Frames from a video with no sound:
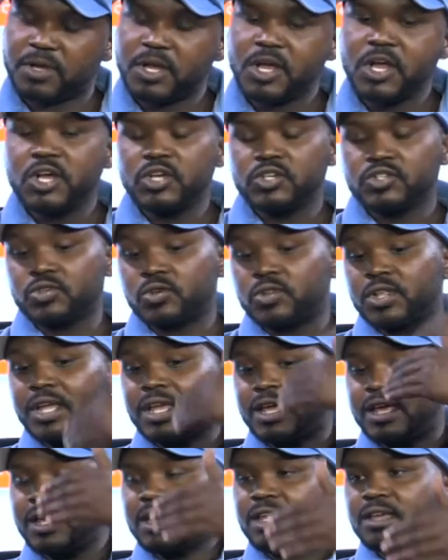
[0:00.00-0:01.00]
So the
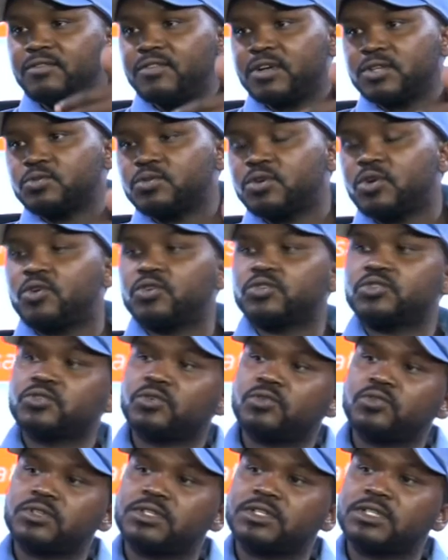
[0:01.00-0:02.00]
caregivers will also
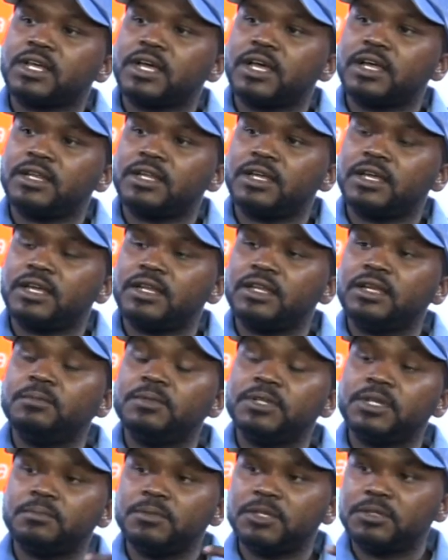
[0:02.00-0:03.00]
sign an
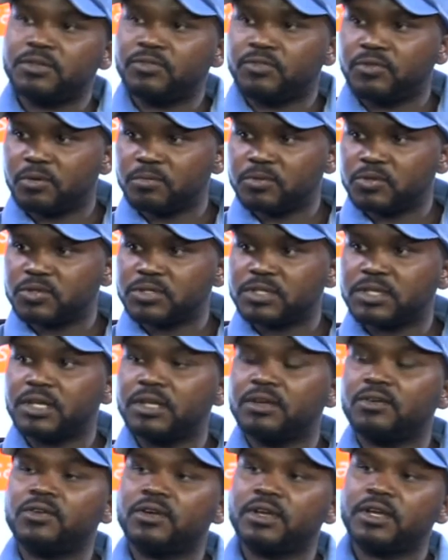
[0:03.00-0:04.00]
indemnity form to say,
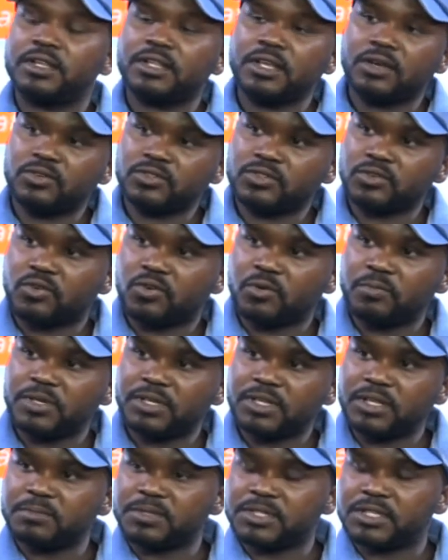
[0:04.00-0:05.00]
okay, they also commit
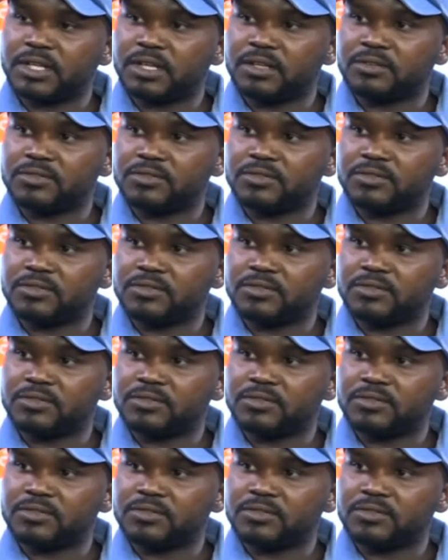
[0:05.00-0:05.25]
themselves